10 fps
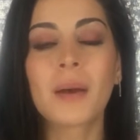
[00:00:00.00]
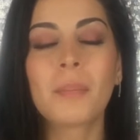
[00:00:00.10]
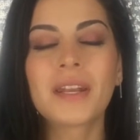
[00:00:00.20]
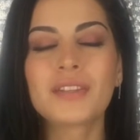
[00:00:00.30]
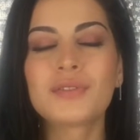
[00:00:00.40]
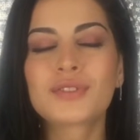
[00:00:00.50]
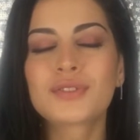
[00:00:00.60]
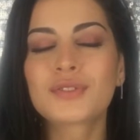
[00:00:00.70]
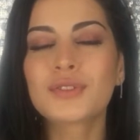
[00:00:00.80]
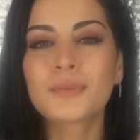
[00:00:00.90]
But it's
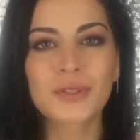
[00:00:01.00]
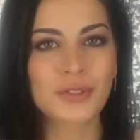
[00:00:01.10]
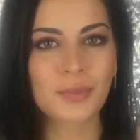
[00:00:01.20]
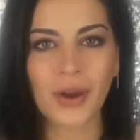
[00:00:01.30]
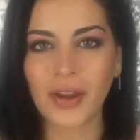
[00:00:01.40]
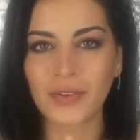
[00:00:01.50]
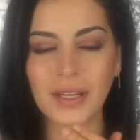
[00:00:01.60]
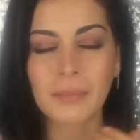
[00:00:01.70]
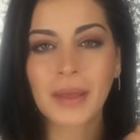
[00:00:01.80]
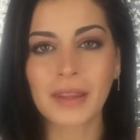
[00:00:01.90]
super
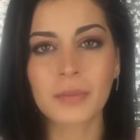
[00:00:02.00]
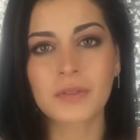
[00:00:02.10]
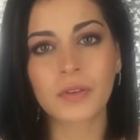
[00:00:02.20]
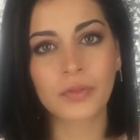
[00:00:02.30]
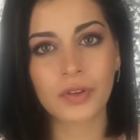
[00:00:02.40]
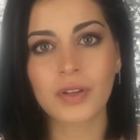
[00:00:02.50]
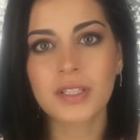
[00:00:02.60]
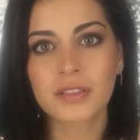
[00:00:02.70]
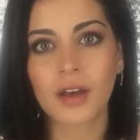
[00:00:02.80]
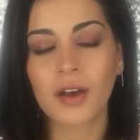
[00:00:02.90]
hydrating. My lips feel very
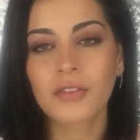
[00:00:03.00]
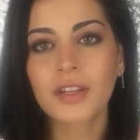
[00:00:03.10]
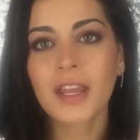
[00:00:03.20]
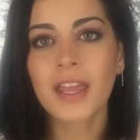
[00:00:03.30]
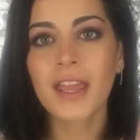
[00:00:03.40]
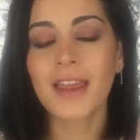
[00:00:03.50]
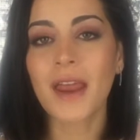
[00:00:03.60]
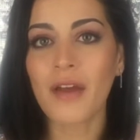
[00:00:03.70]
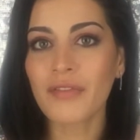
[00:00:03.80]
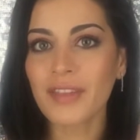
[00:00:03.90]
soft and
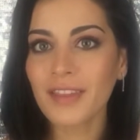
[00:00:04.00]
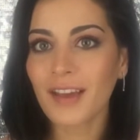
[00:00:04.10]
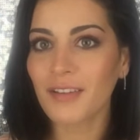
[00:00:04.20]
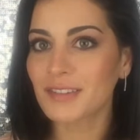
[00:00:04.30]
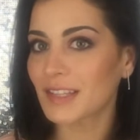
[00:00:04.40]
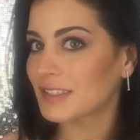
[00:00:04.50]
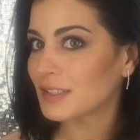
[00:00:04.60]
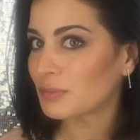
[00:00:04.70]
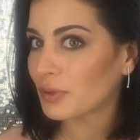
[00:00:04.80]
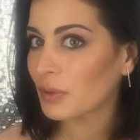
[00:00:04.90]
everything else
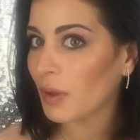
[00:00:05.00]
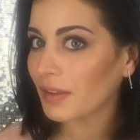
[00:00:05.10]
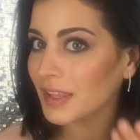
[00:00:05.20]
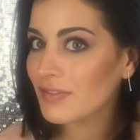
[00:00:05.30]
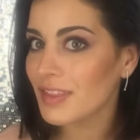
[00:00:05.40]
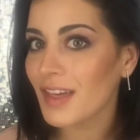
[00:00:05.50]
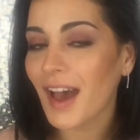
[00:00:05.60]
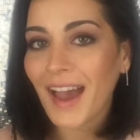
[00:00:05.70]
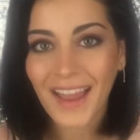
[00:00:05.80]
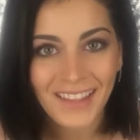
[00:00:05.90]
lasted pretty well. Even the
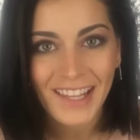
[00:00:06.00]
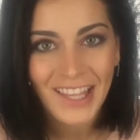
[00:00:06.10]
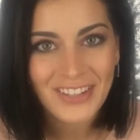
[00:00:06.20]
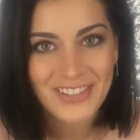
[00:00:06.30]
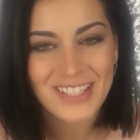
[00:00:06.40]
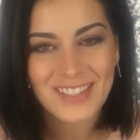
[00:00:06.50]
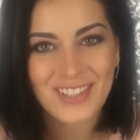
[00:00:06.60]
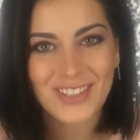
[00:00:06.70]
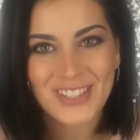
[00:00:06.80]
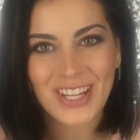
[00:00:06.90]
highlighter is
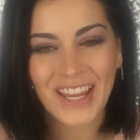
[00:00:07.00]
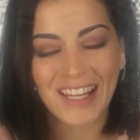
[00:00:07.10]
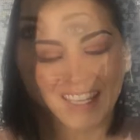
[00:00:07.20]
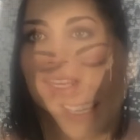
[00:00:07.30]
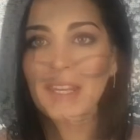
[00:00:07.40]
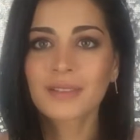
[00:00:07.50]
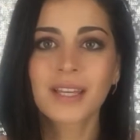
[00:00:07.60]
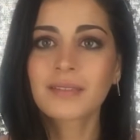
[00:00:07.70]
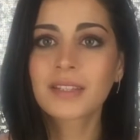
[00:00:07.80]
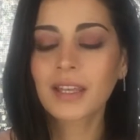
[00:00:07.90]
still shining. Now
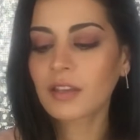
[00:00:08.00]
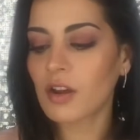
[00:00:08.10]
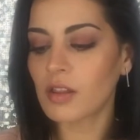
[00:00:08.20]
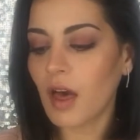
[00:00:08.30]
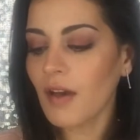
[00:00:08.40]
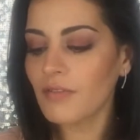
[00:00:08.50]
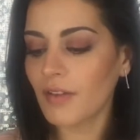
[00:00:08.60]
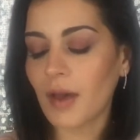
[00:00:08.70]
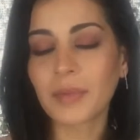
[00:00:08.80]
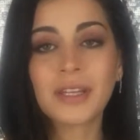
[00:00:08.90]
time to take it all off.
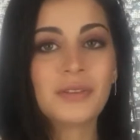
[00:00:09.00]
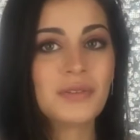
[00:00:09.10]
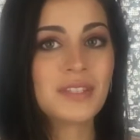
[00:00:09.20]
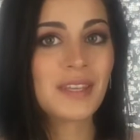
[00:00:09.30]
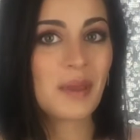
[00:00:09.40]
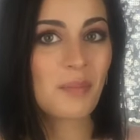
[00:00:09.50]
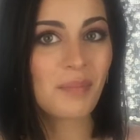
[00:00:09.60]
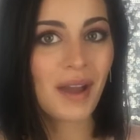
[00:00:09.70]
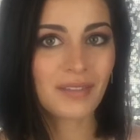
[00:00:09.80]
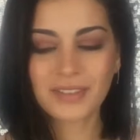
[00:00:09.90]
I'm going to use the
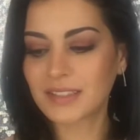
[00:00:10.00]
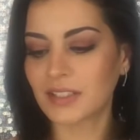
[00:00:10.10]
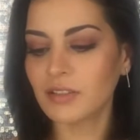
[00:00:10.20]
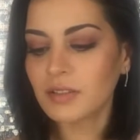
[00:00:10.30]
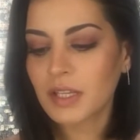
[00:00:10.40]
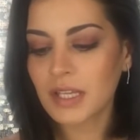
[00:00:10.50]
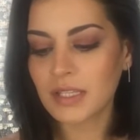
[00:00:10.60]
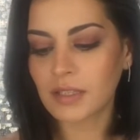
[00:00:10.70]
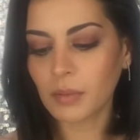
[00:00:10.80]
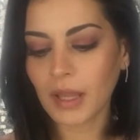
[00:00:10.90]
Bifacil
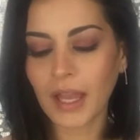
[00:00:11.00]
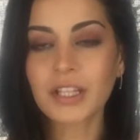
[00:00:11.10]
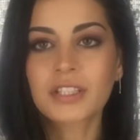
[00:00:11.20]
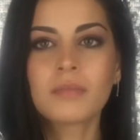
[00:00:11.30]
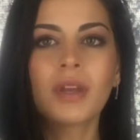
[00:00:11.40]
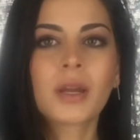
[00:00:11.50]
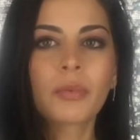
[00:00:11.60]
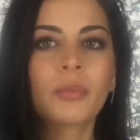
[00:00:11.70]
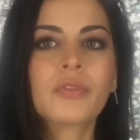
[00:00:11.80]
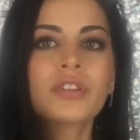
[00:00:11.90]
Double Action Makeup
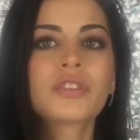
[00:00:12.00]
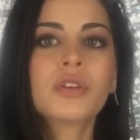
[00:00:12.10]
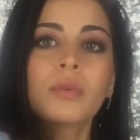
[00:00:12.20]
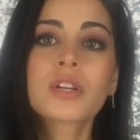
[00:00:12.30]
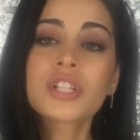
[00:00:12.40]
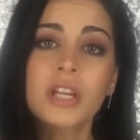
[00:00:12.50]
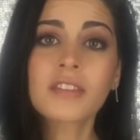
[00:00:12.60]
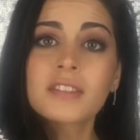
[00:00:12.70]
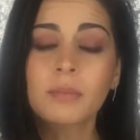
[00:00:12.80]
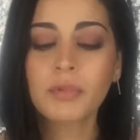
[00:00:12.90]
Remover. So you want to
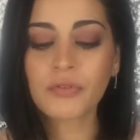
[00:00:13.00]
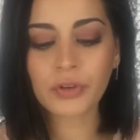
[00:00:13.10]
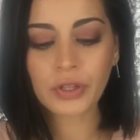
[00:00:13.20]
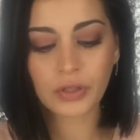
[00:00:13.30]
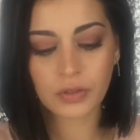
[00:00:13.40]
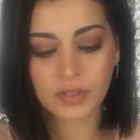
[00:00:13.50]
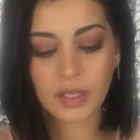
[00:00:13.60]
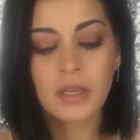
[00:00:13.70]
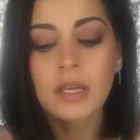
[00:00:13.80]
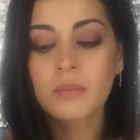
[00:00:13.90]
shake this up before you use
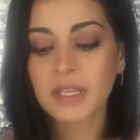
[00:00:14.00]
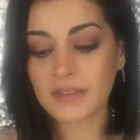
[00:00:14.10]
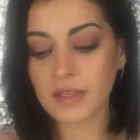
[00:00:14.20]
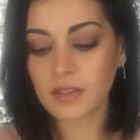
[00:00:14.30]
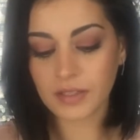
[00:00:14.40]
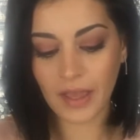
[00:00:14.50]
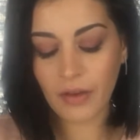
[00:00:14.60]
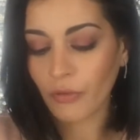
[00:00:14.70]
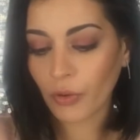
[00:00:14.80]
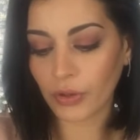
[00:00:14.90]
it because it does
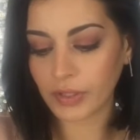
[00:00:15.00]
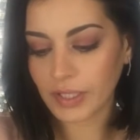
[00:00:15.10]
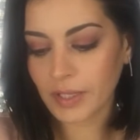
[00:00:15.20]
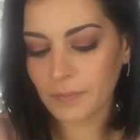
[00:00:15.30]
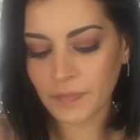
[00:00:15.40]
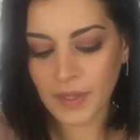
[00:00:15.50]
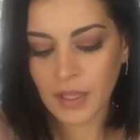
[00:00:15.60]
have oil in it